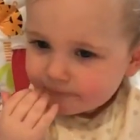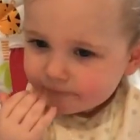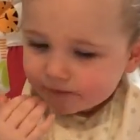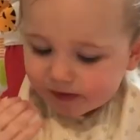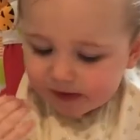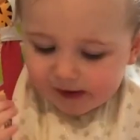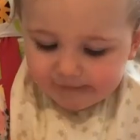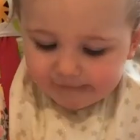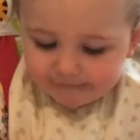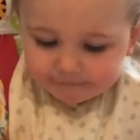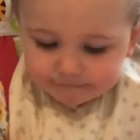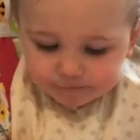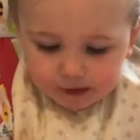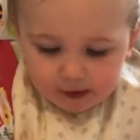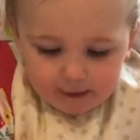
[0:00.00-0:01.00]
Little Leo
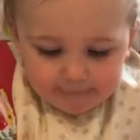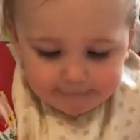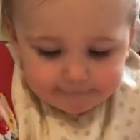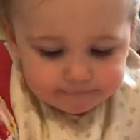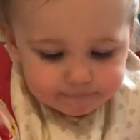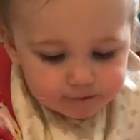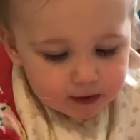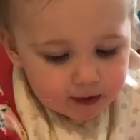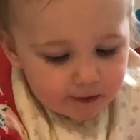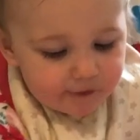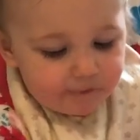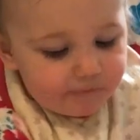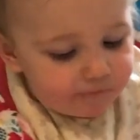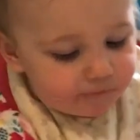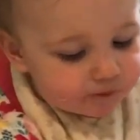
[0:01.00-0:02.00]
seems to be stirring.
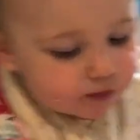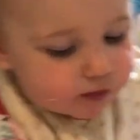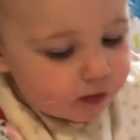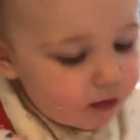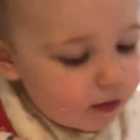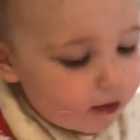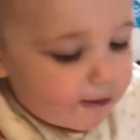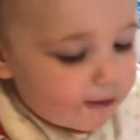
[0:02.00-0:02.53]
He's just had his